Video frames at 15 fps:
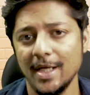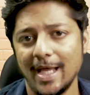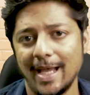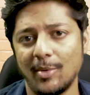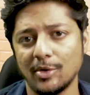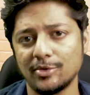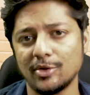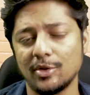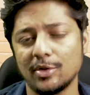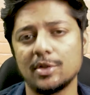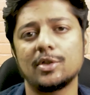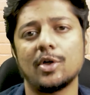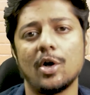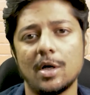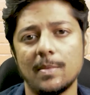I'm also going to
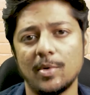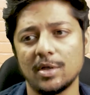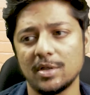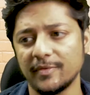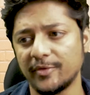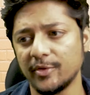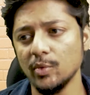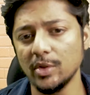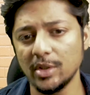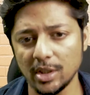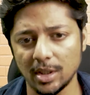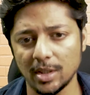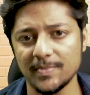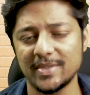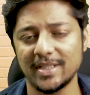talk about a few
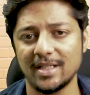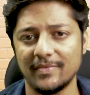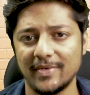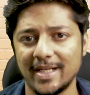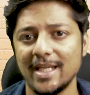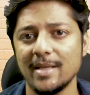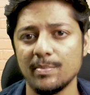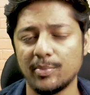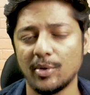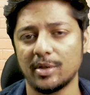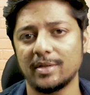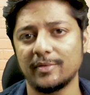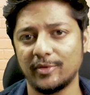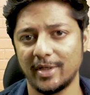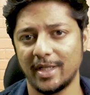terms that are very
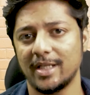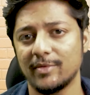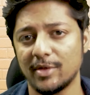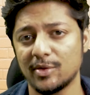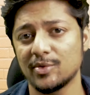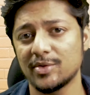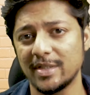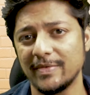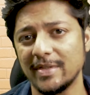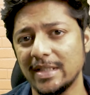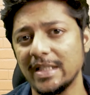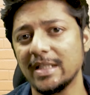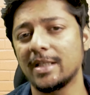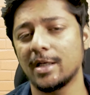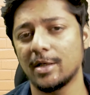important for anyone who's even
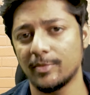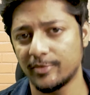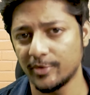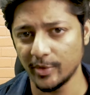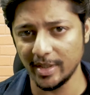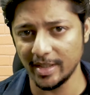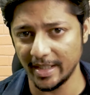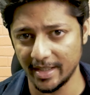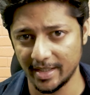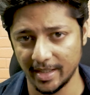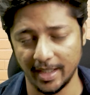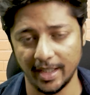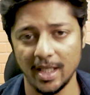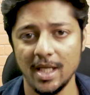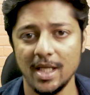thinking of doing day
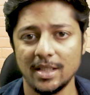trading.